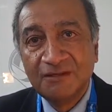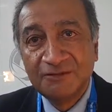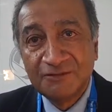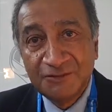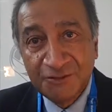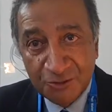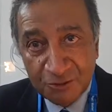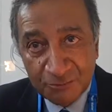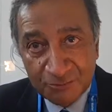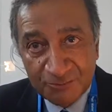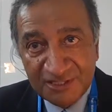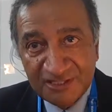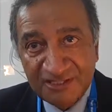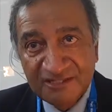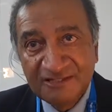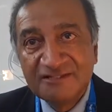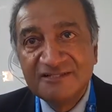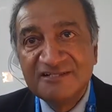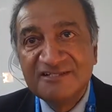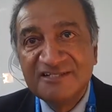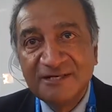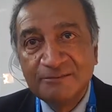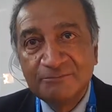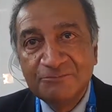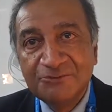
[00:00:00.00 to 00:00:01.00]
human
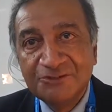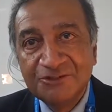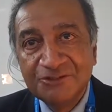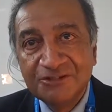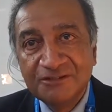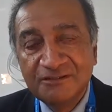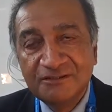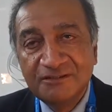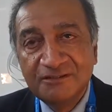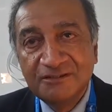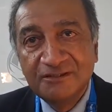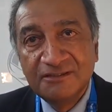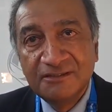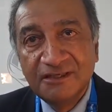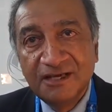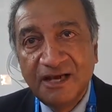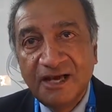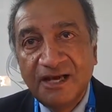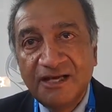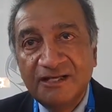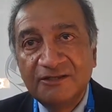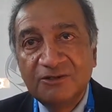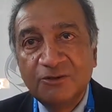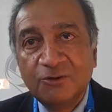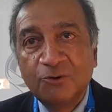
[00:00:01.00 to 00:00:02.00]
consumption, mm-hmm.
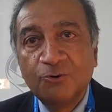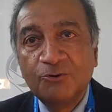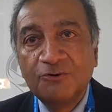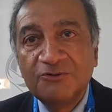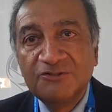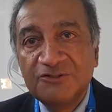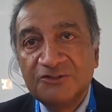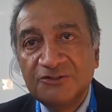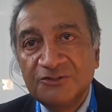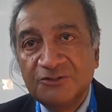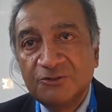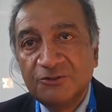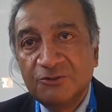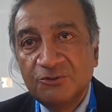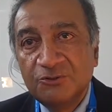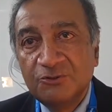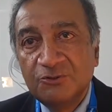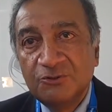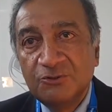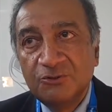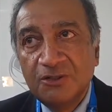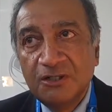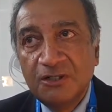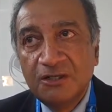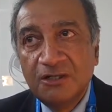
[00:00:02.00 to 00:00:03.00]
and
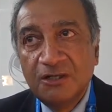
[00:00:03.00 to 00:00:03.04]
also